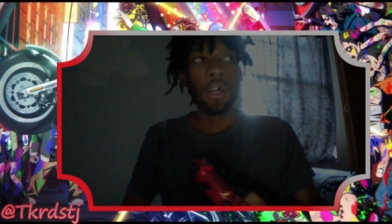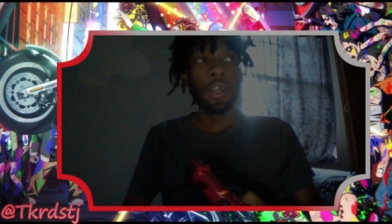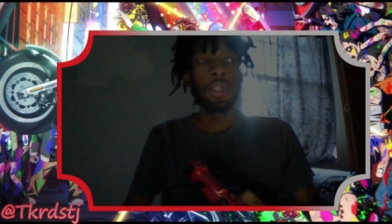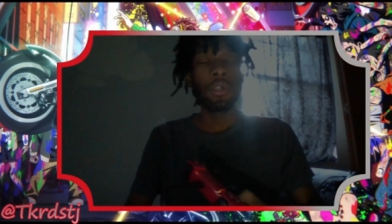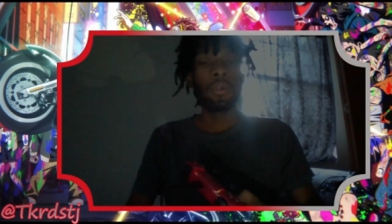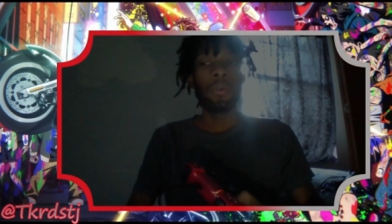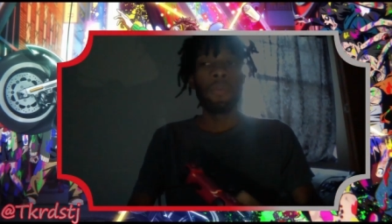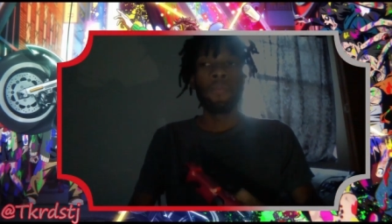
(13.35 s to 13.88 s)

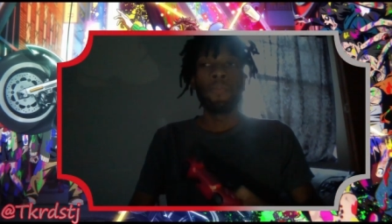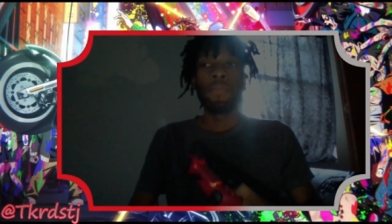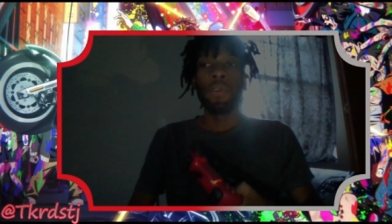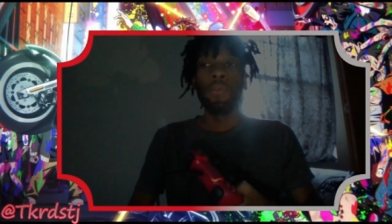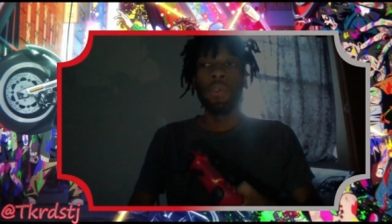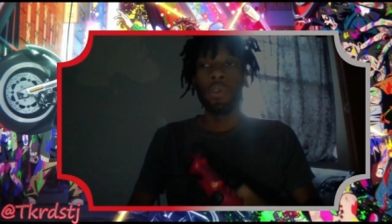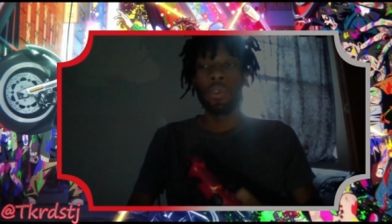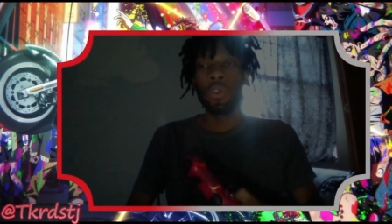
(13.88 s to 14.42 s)
So,
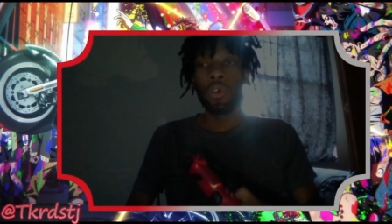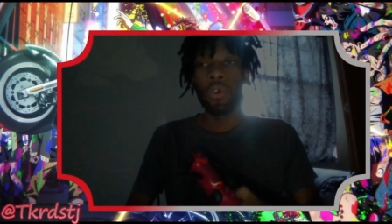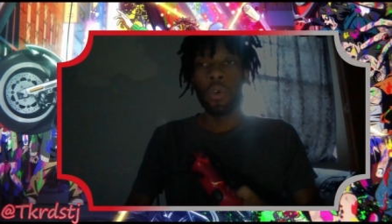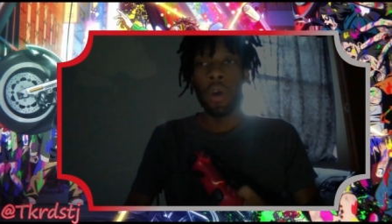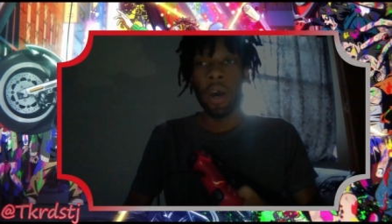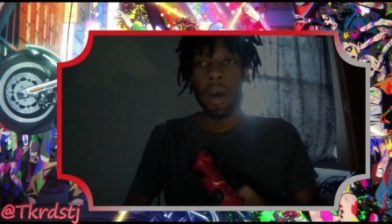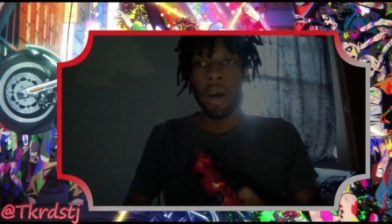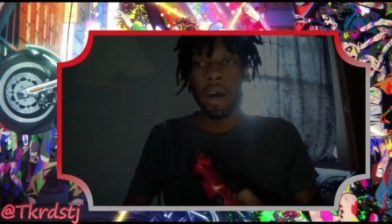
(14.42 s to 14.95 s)
if you don't
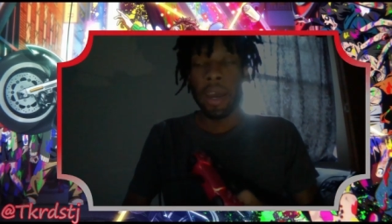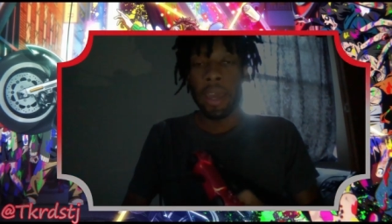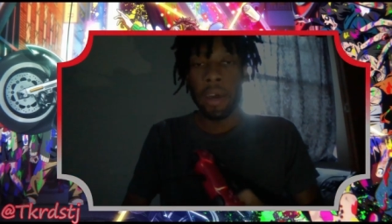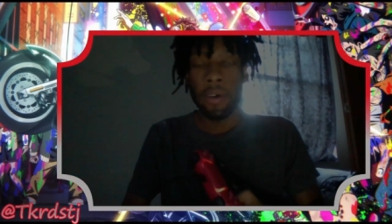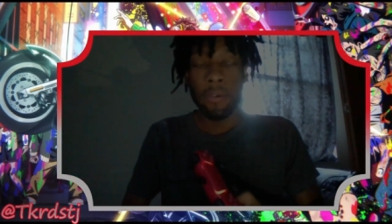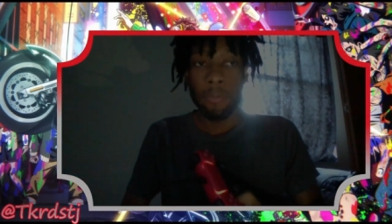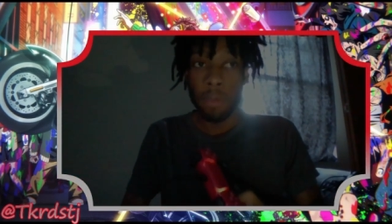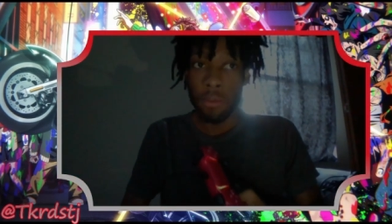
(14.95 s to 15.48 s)
know, I
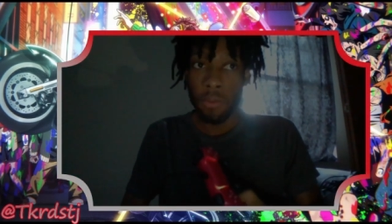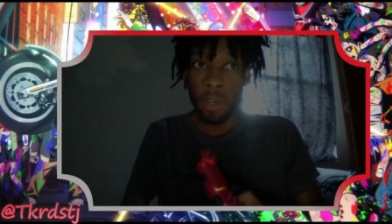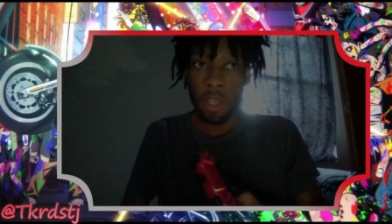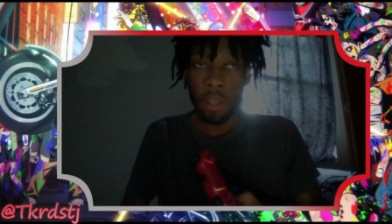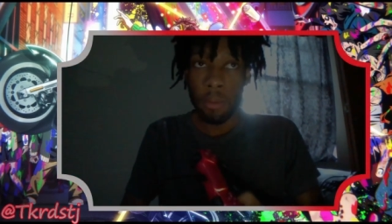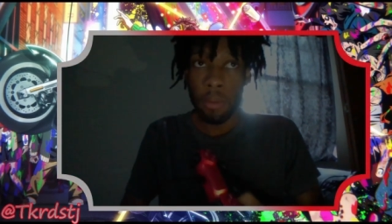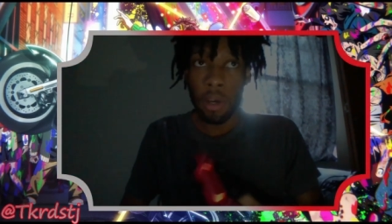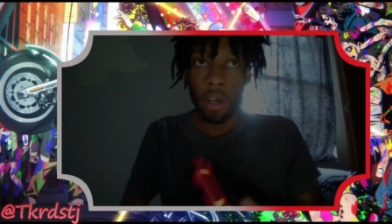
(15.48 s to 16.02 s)
have been
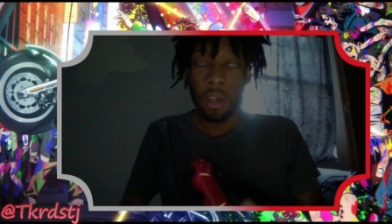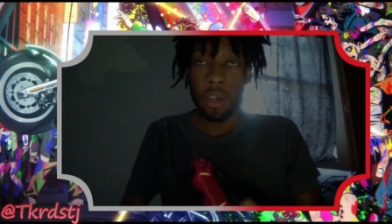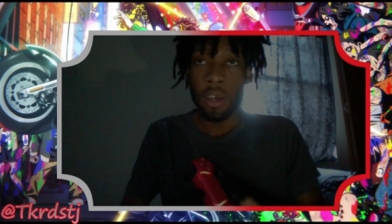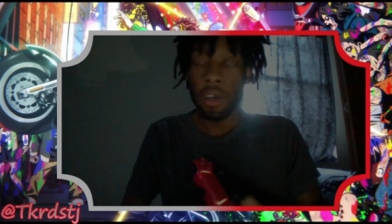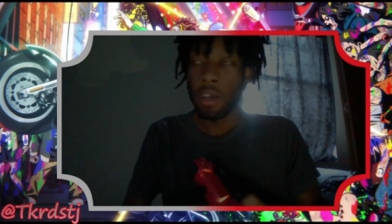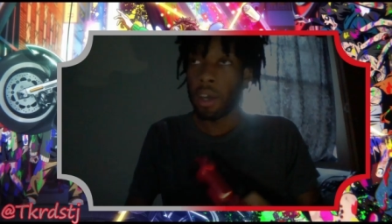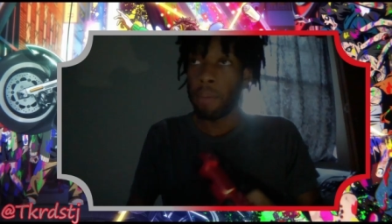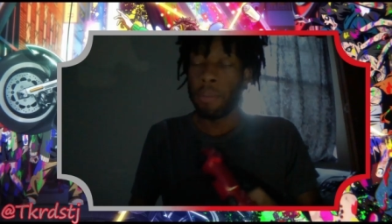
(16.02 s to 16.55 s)
reading the
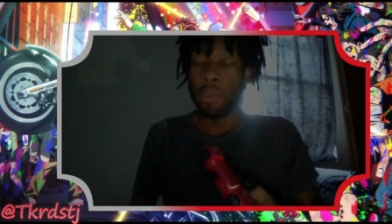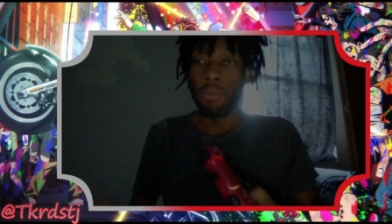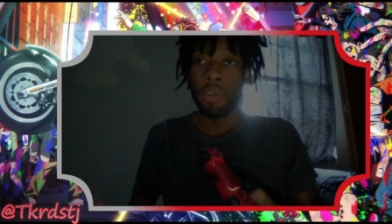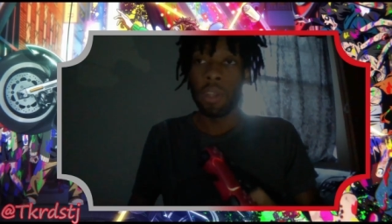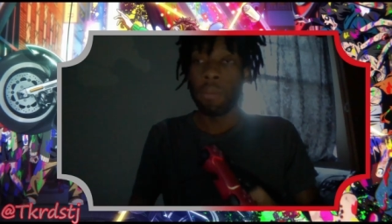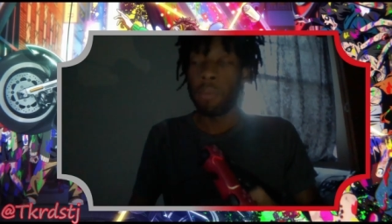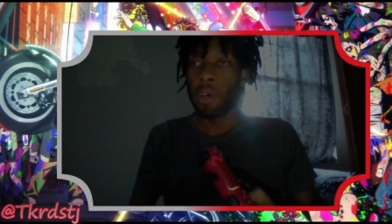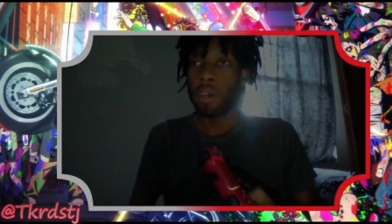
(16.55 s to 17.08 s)
manga. I've been
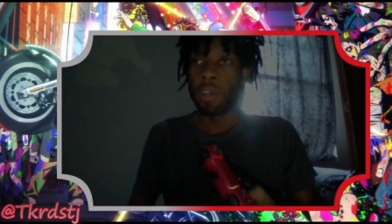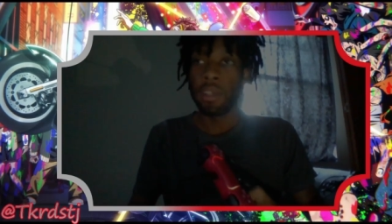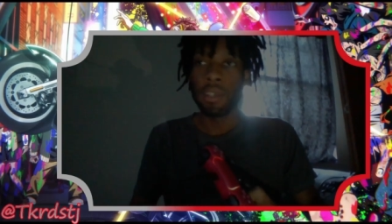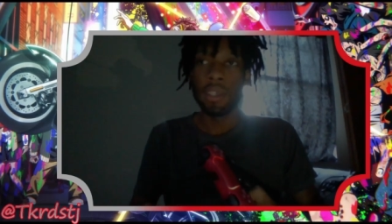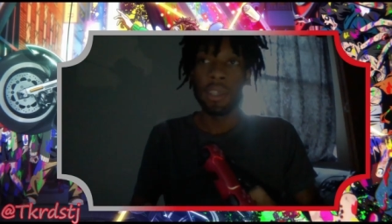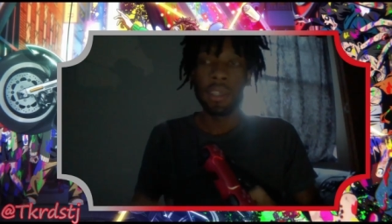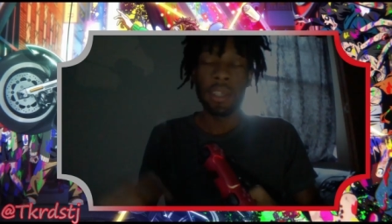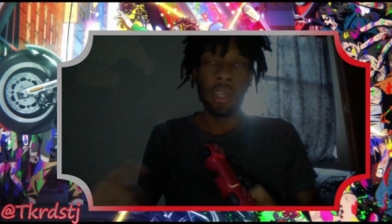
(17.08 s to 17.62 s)
reading the manga
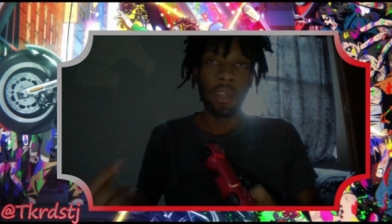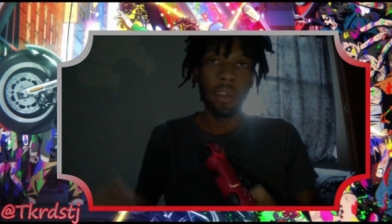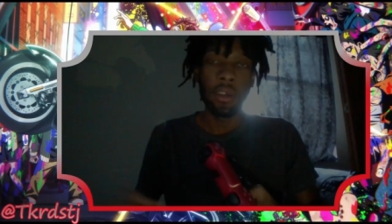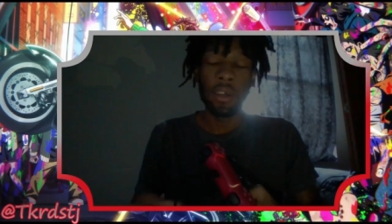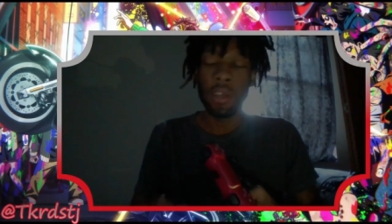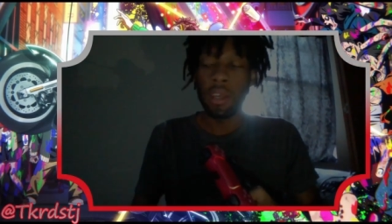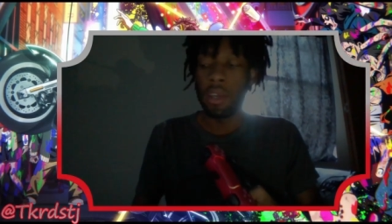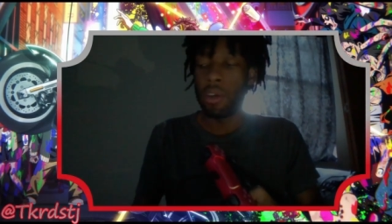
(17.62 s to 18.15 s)
since like a
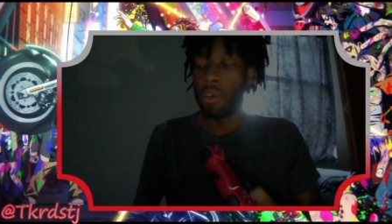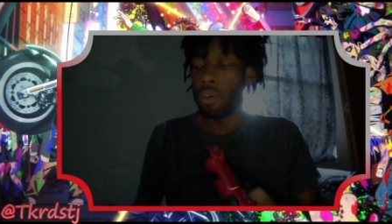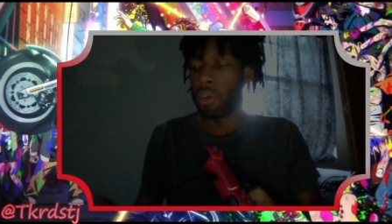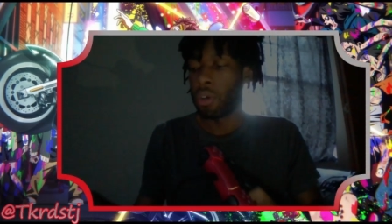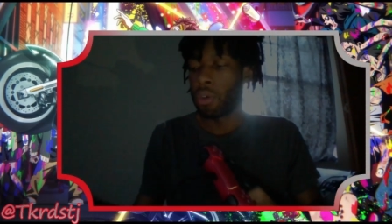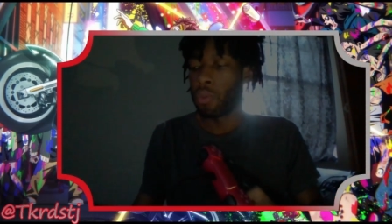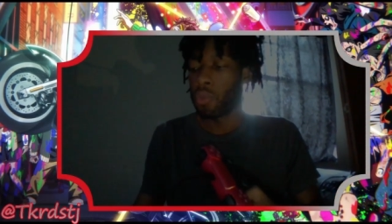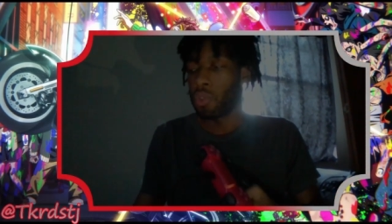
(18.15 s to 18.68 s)
good year
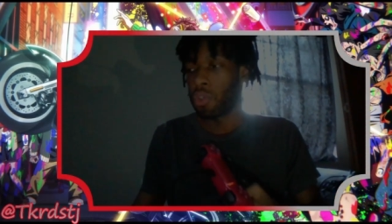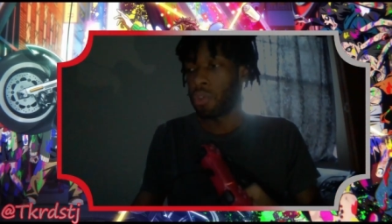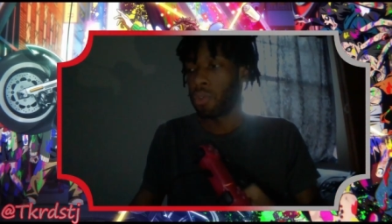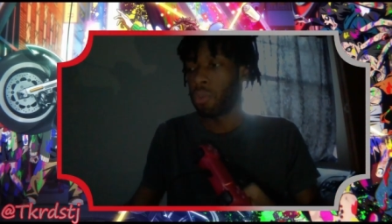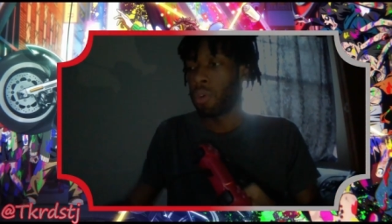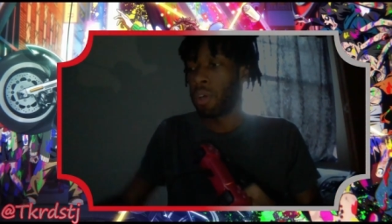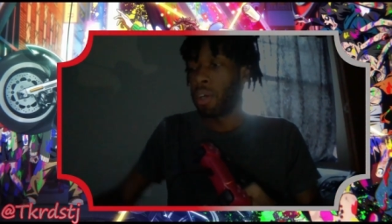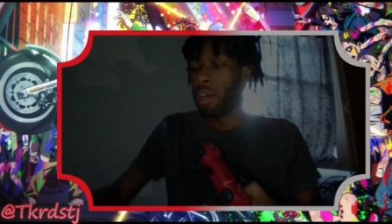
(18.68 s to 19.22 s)
ago, so